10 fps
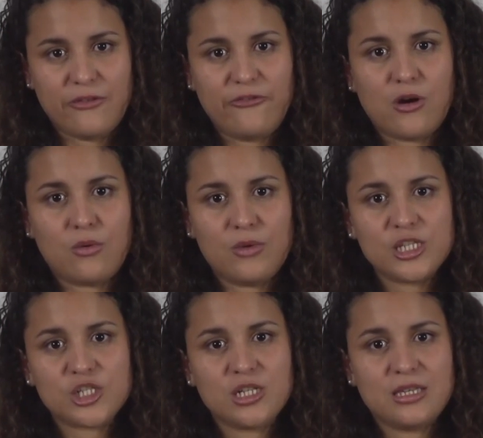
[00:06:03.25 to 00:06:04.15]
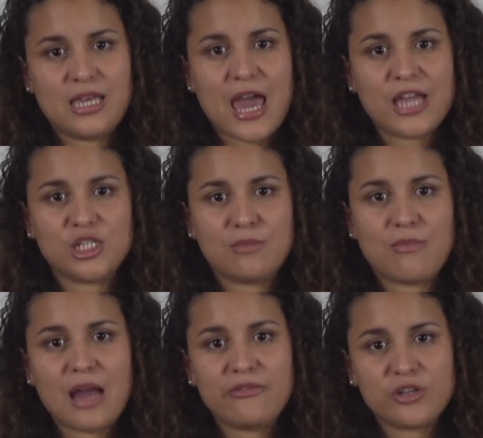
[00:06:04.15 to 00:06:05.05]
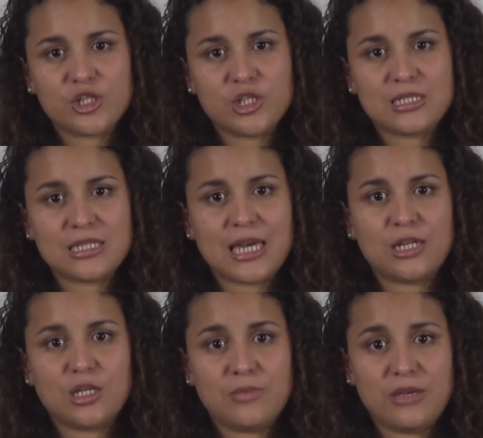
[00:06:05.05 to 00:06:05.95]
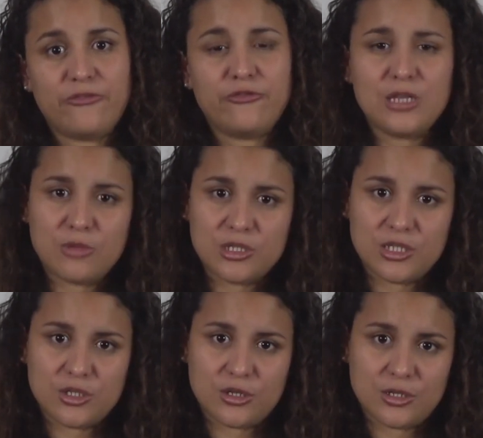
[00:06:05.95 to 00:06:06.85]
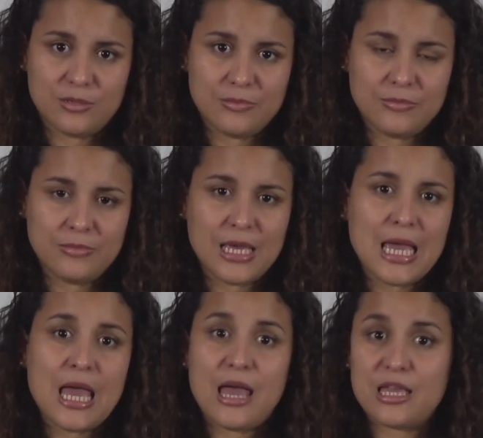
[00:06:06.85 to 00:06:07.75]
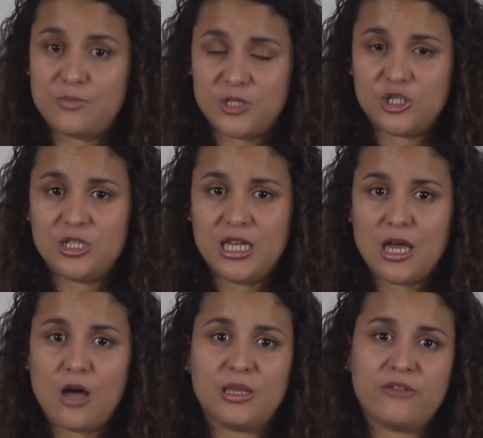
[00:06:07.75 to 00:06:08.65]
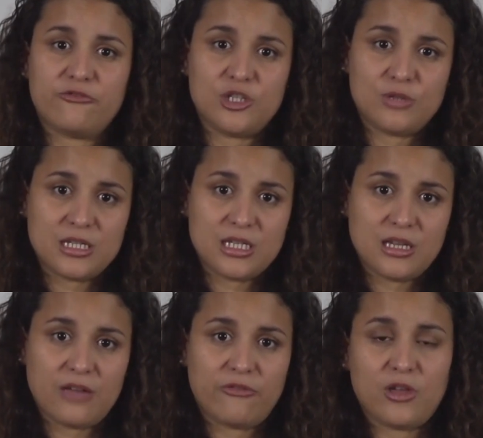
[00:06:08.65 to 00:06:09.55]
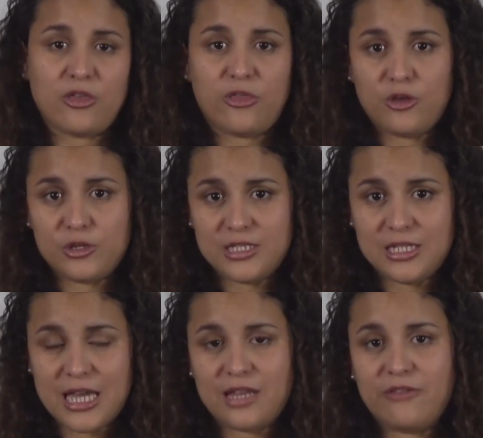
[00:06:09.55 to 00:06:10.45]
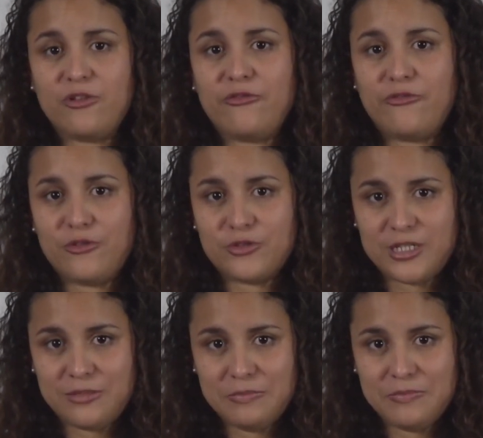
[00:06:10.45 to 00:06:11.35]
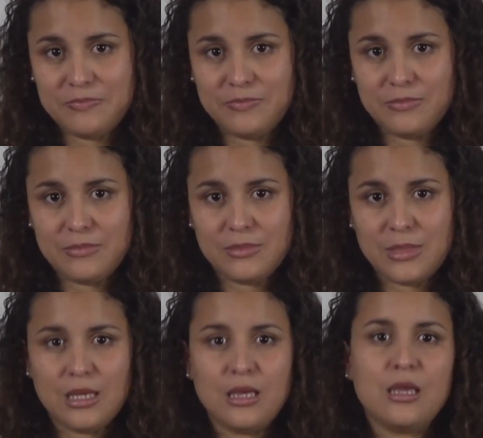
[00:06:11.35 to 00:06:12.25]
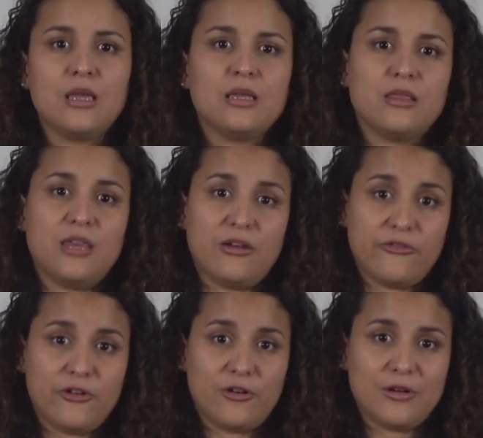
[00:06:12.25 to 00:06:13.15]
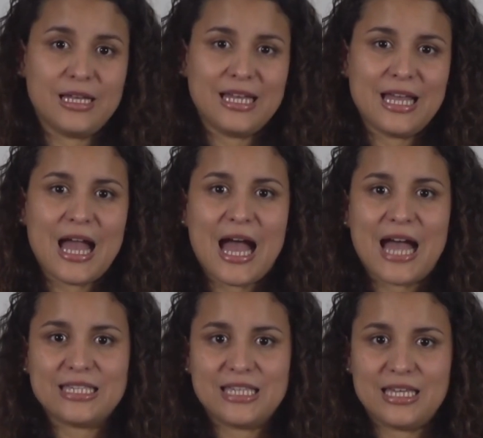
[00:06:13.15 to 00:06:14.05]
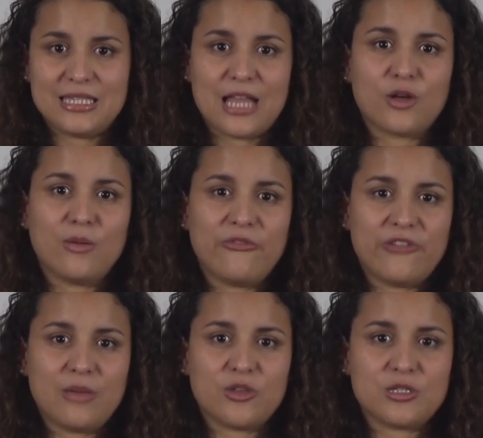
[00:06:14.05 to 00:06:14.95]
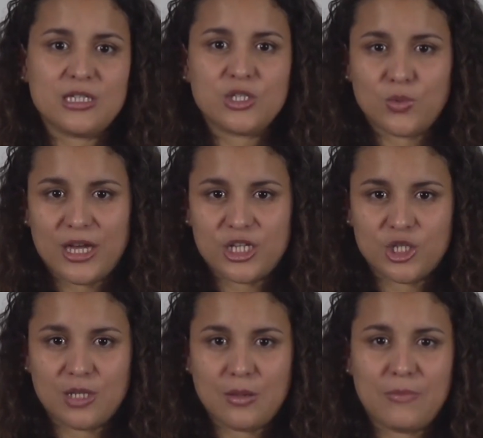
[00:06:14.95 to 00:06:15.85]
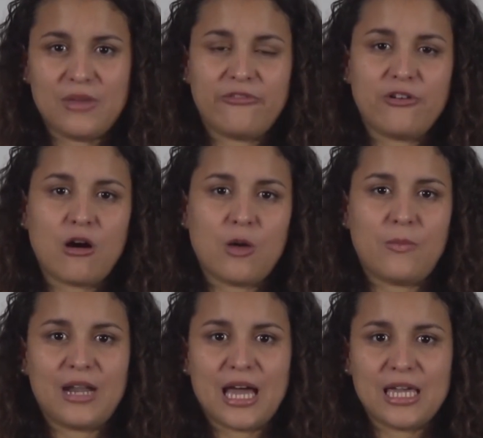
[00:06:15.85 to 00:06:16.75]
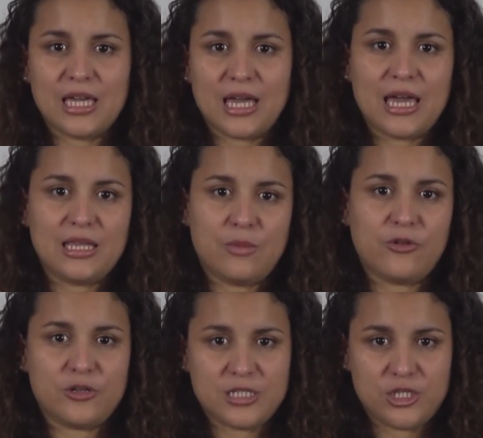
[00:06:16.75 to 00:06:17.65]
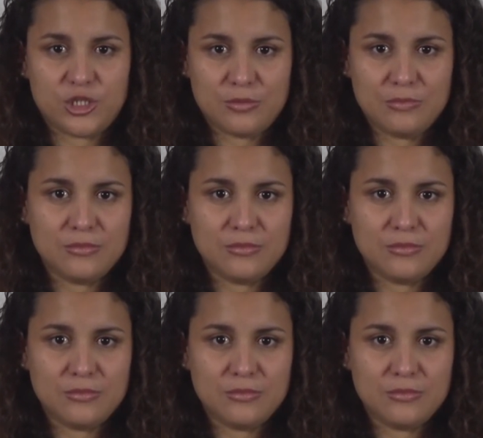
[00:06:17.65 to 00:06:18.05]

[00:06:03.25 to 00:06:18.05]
for which the engine malfunctions cannot be fully monitored, especially on A320, A330, and A340. Therefore, assess and confirm the situation before applying any procedure.